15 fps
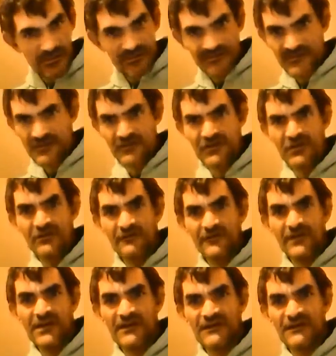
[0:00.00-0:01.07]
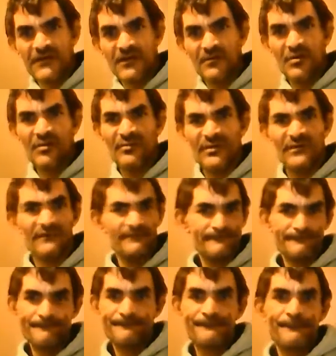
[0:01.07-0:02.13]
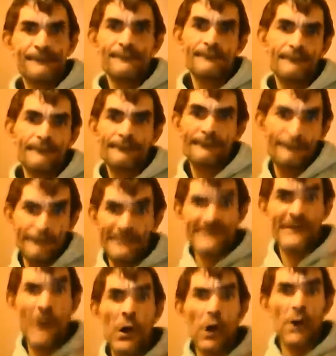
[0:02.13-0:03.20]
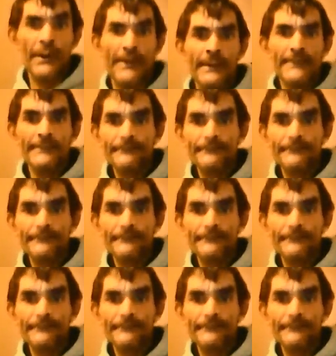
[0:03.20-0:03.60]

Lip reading: Saw a notification come up and it's gone.